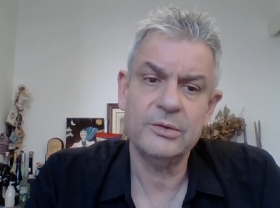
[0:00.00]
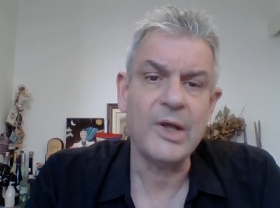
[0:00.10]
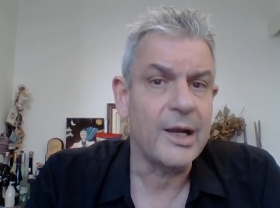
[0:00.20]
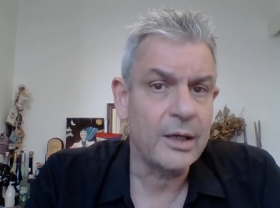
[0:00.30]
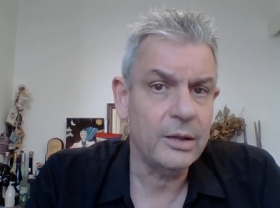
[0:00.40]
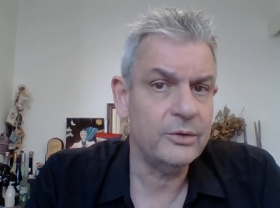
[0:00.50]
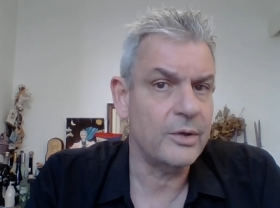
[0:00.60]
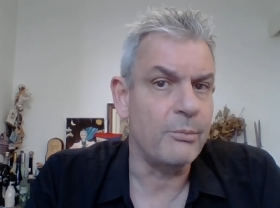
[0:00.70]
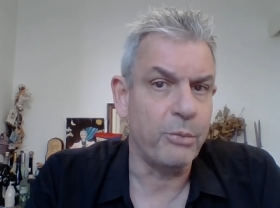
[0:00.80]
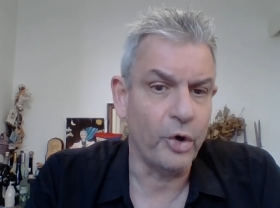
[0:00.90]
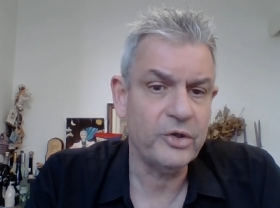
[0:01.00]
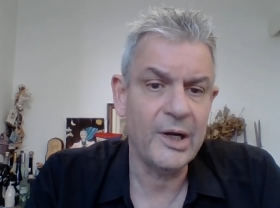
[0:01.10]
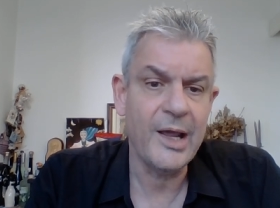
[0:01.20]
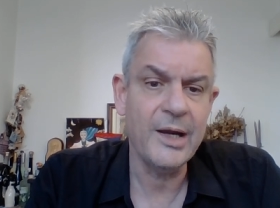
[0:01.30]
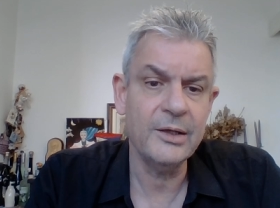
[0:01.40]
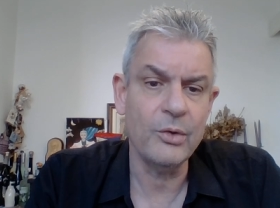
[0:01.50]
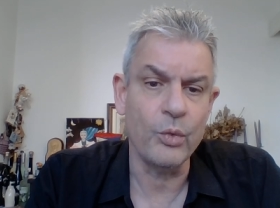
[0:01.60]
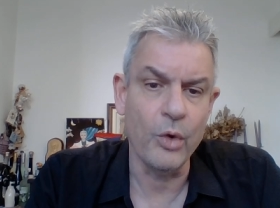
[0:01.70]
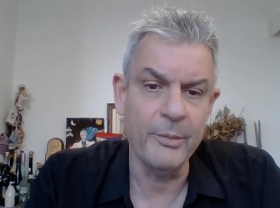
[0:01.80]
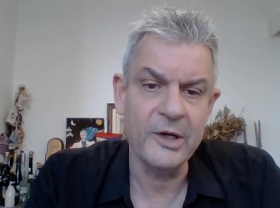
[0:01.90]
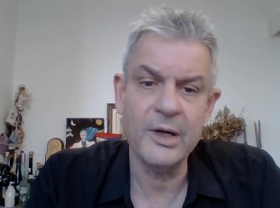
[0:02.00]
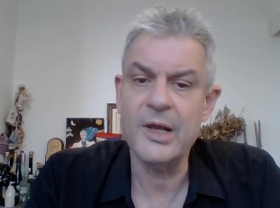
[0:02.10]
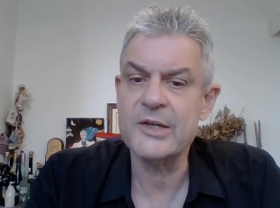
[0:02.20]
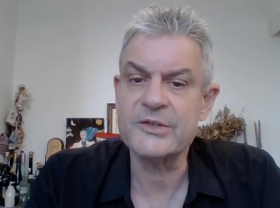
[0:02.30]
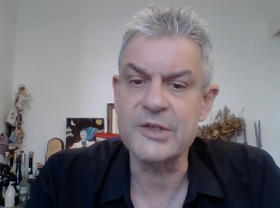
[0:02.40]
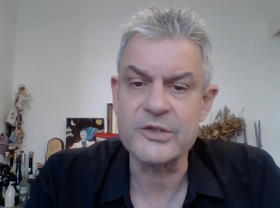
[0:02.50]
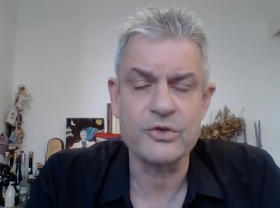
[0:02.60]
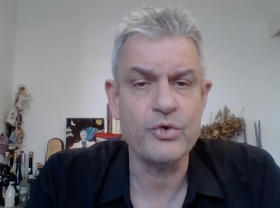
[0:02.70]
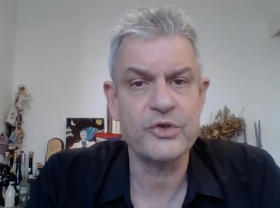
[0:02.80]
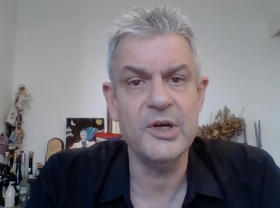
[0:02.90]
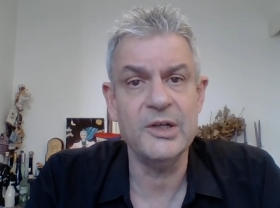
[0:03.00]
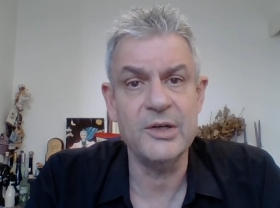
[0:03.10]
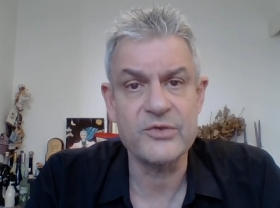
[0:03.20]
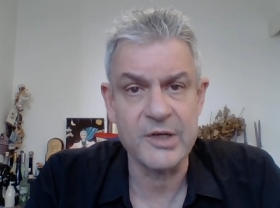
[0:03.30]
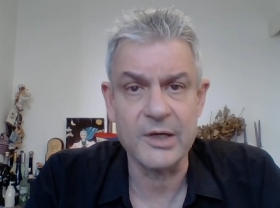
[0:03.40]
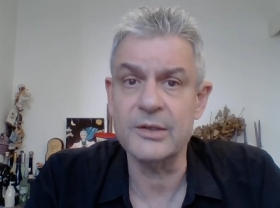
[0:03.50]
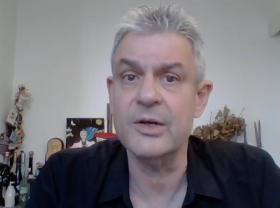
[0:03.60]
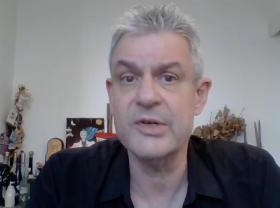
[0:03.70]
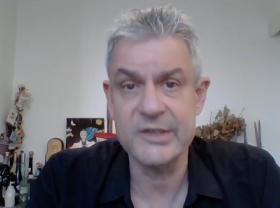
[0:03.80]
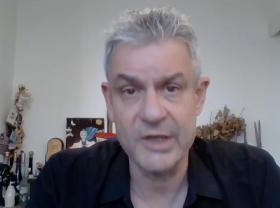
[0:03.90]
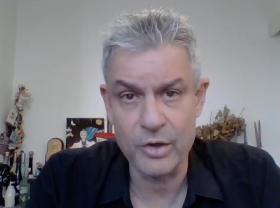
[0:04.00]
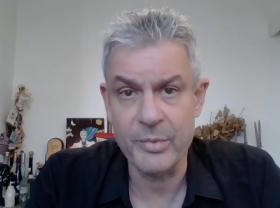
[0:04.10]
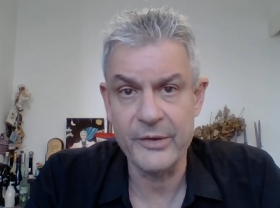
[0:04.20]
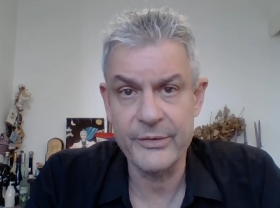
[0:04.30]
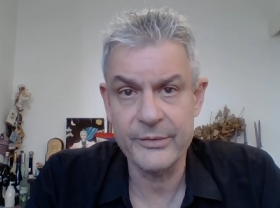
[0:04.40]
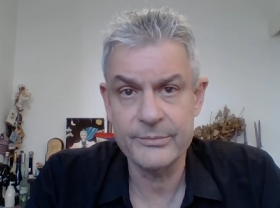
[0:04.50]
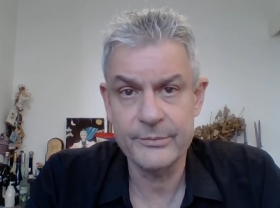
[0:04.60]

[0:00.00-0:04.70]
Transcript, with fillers: titled Borderline Woman as Dissociative Secondary Psychopath,